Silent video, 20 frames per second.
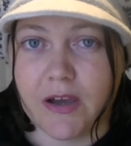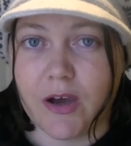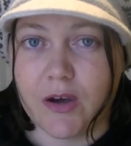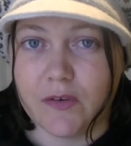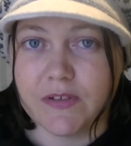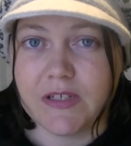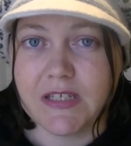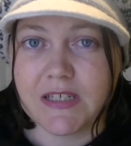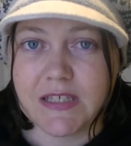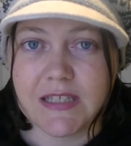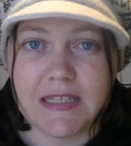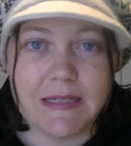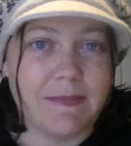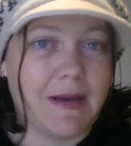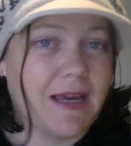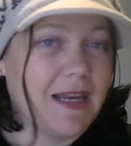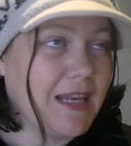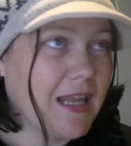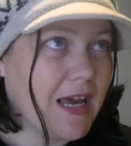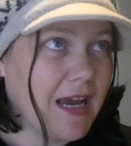obviously,
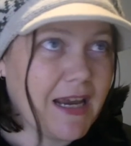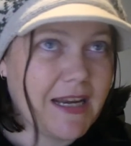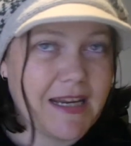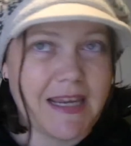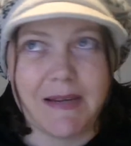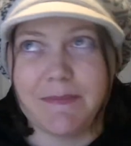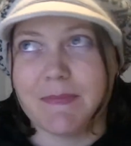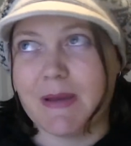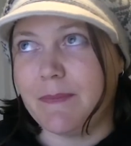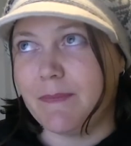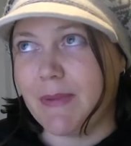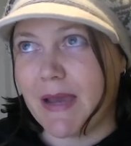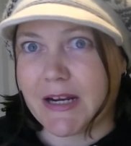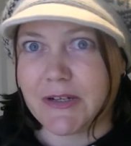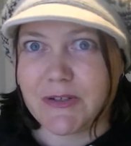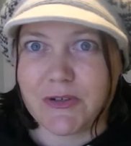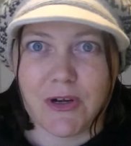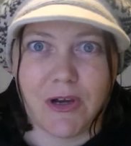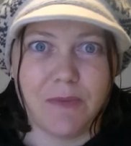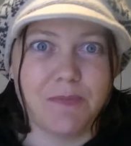my lighting, my
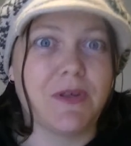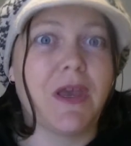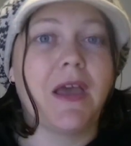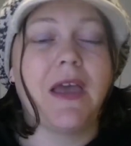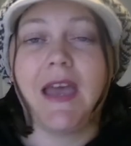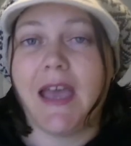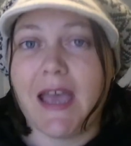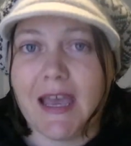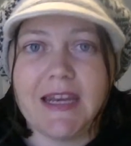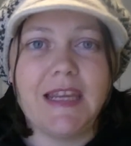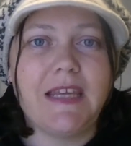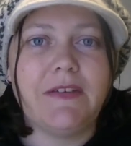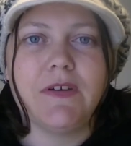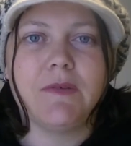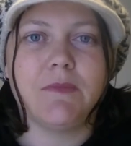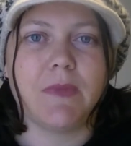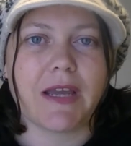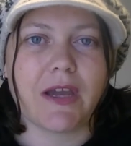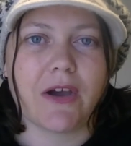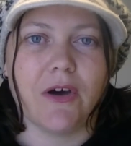backdrops and
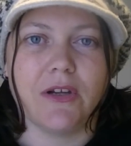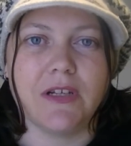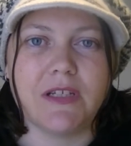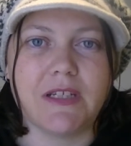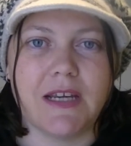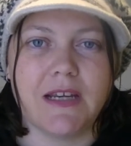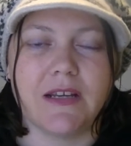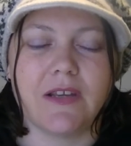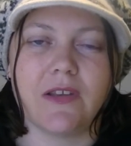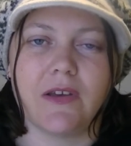even my content.